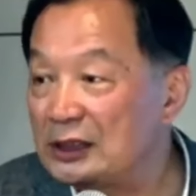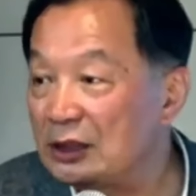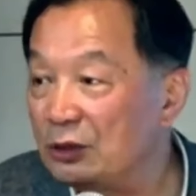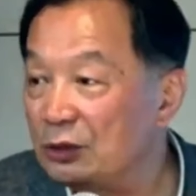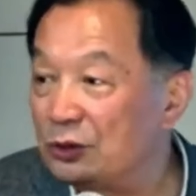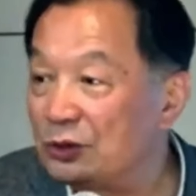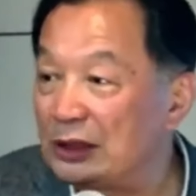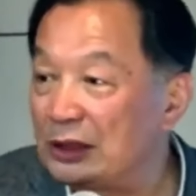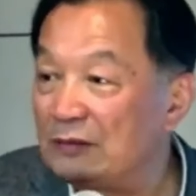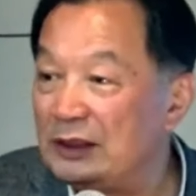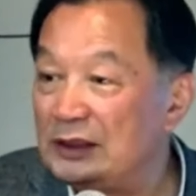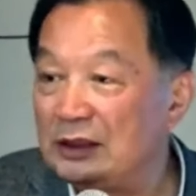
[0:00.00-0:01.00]

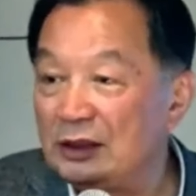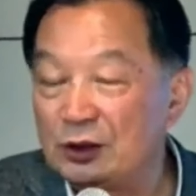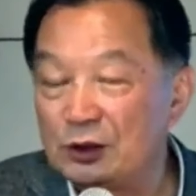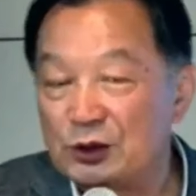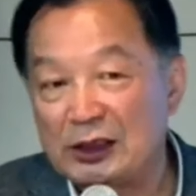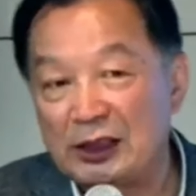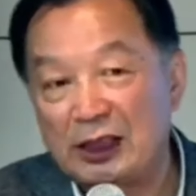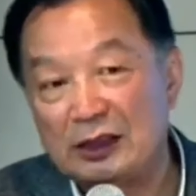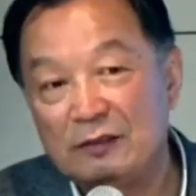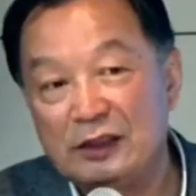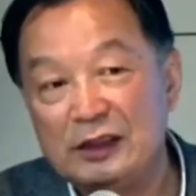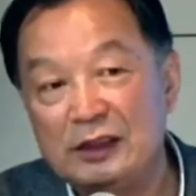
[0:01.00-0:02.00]
150
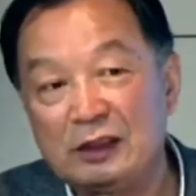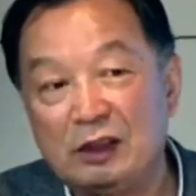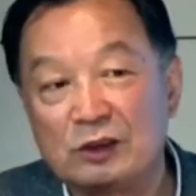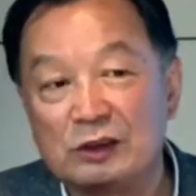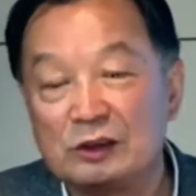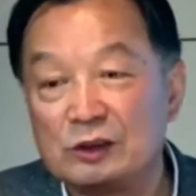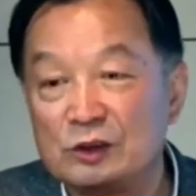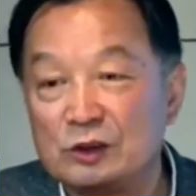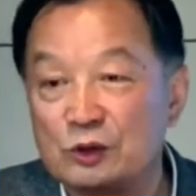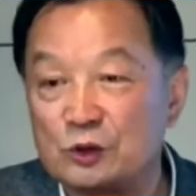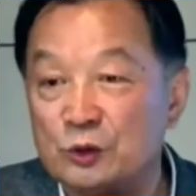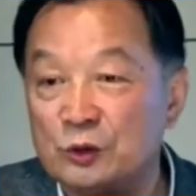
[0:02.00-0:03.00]
days.
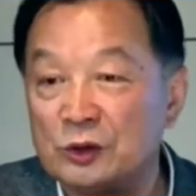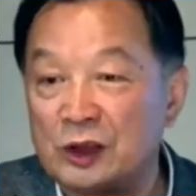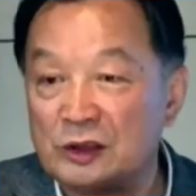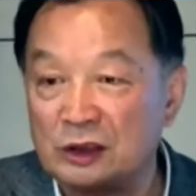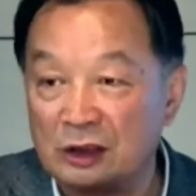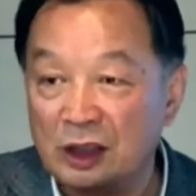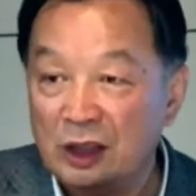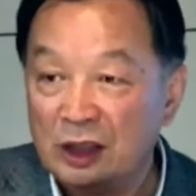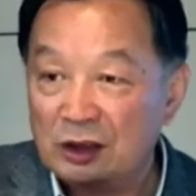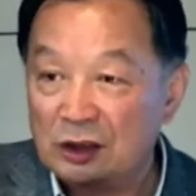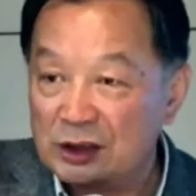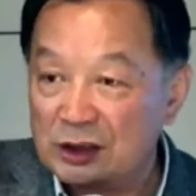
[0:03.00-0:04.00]
Can you imagine
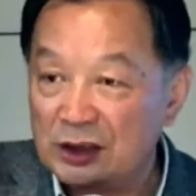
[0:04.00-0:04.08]
that?